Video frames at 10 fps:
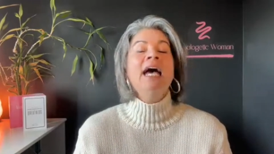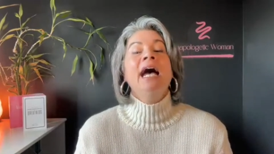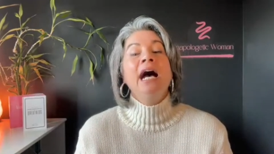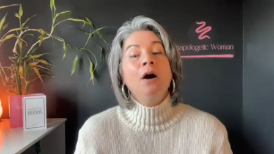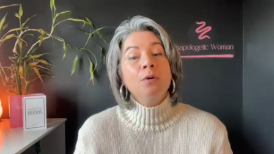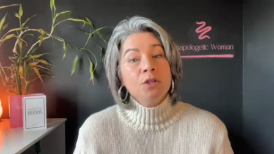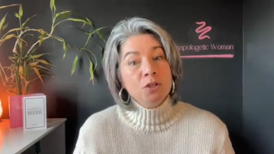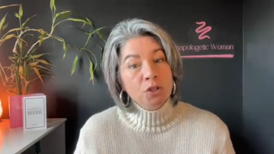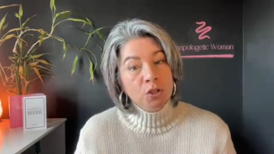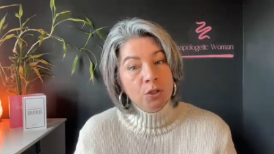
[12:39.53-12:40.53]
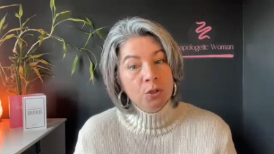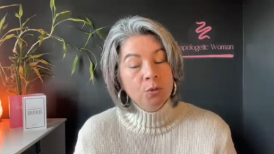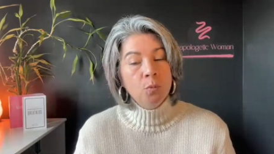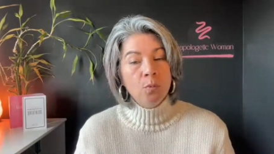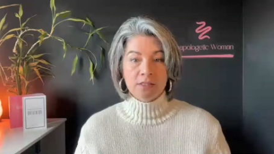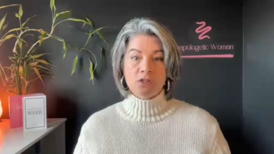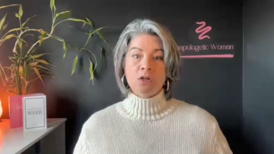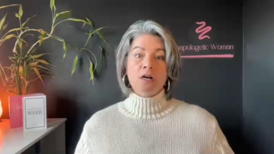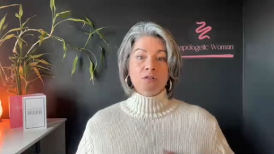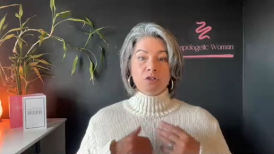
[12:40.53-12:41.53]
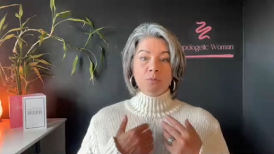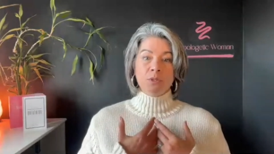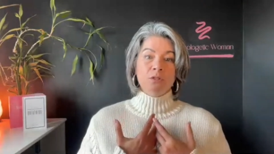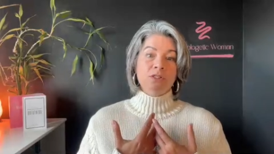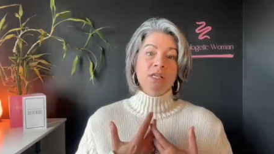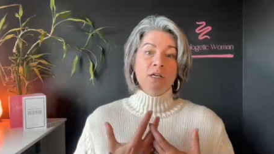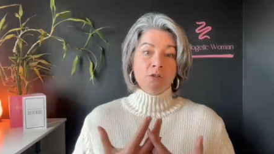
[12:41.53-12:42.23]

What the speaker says: how you want to contribute